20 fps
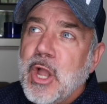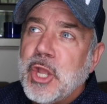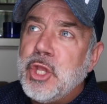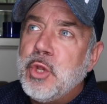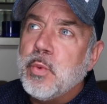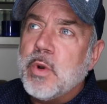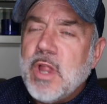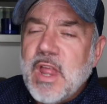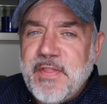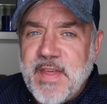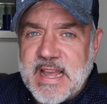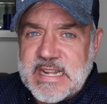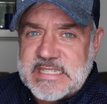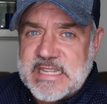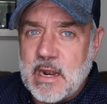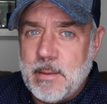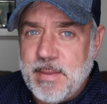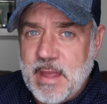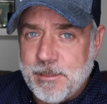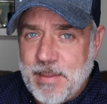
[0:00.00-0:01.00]
you really think it's
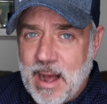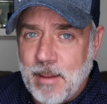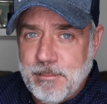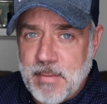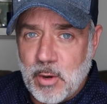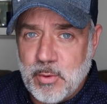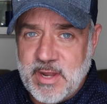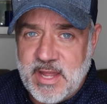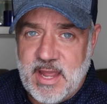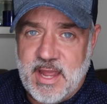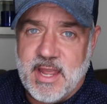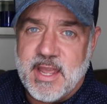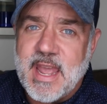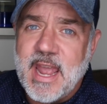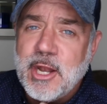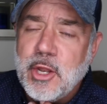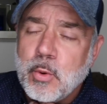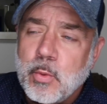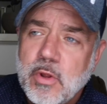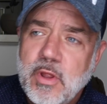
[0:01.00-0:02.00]
going to be about Monique,
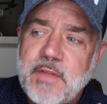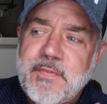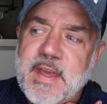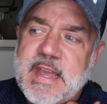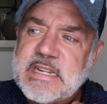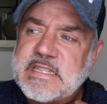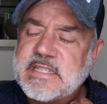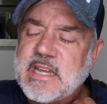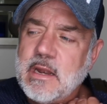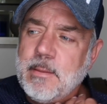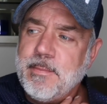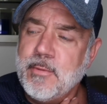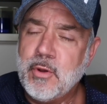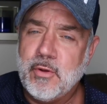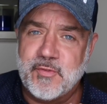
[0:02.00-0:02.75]
and you really think it's going to,